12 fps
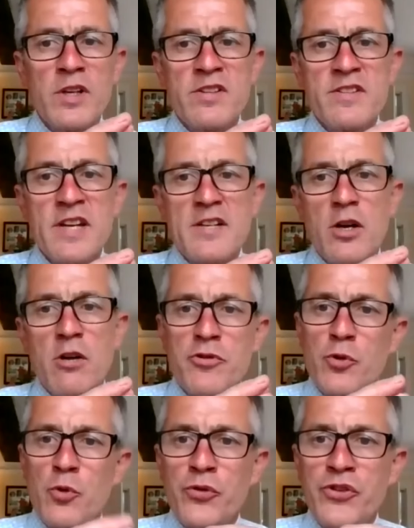extent are
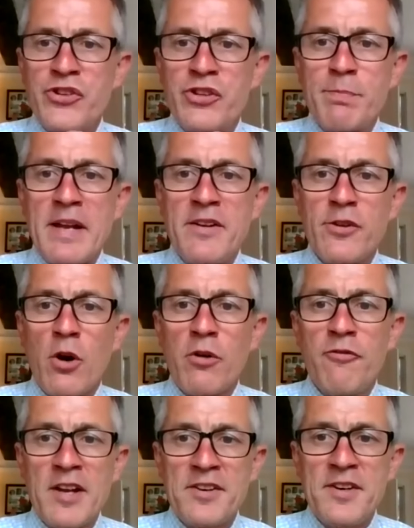resources spent
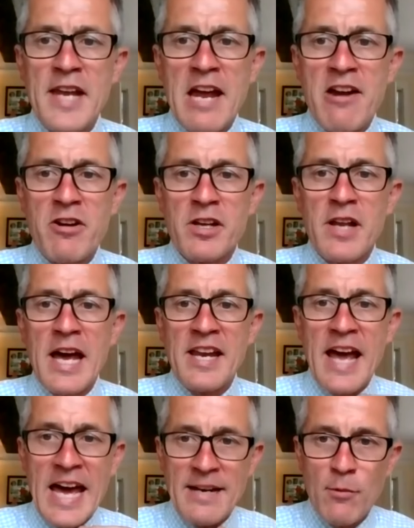on veterinarian and
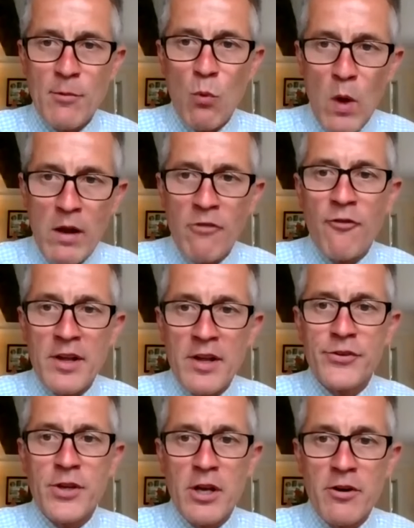animal welfare
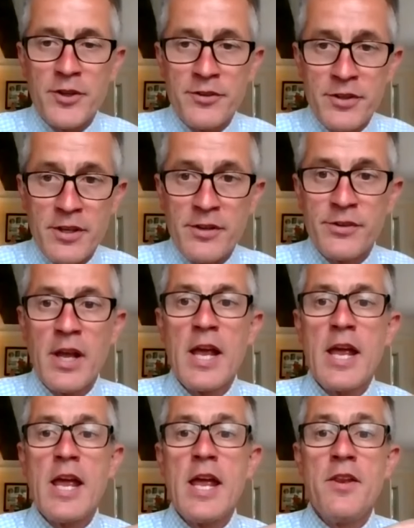services
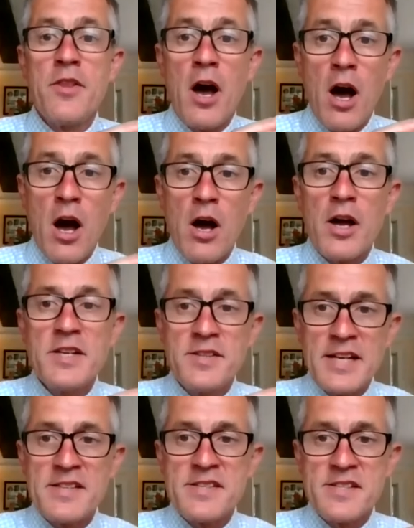in the high
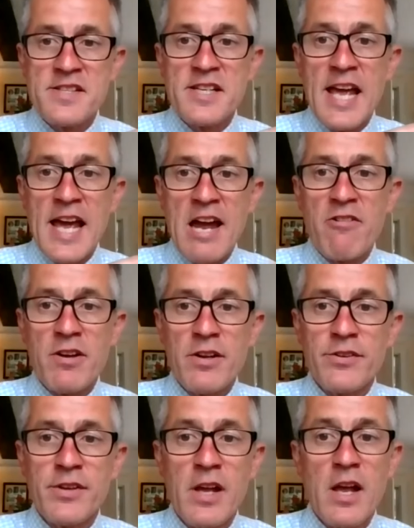density
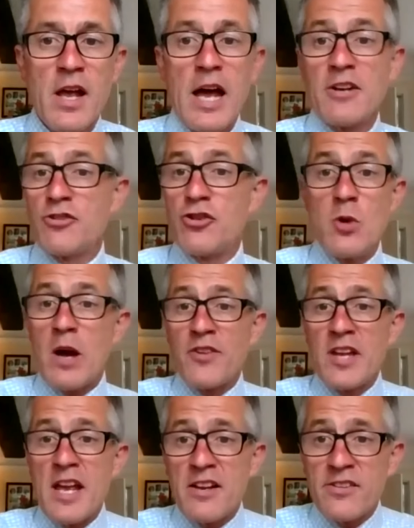areas? And do you have
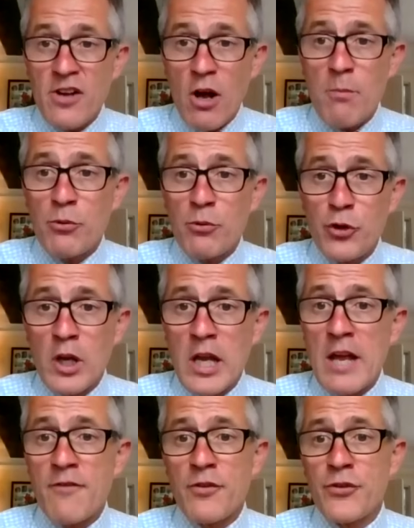any examples you could
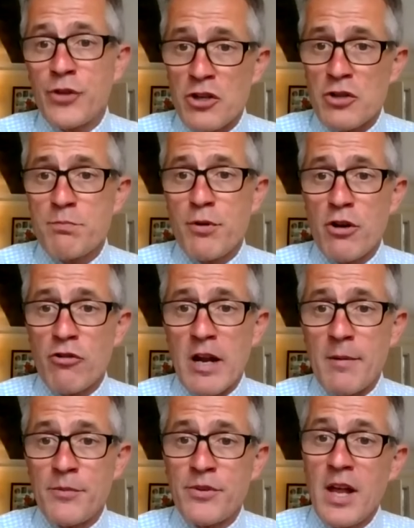give of such
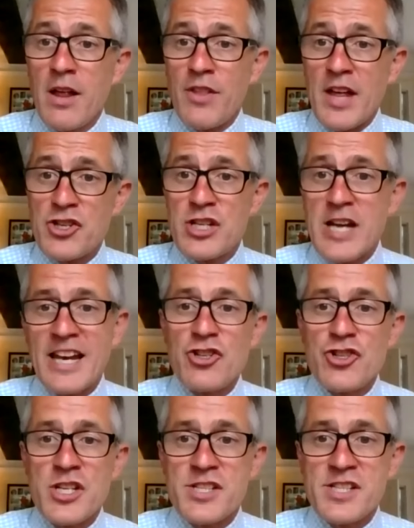programs, their
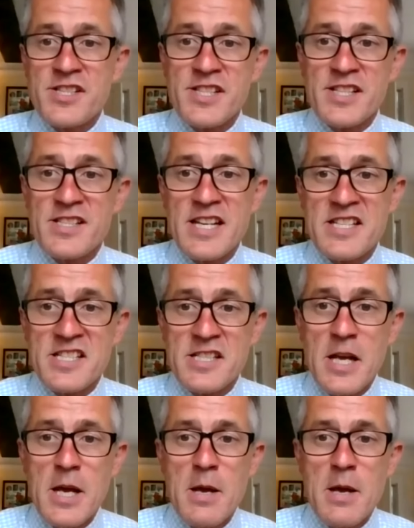challenges and successes,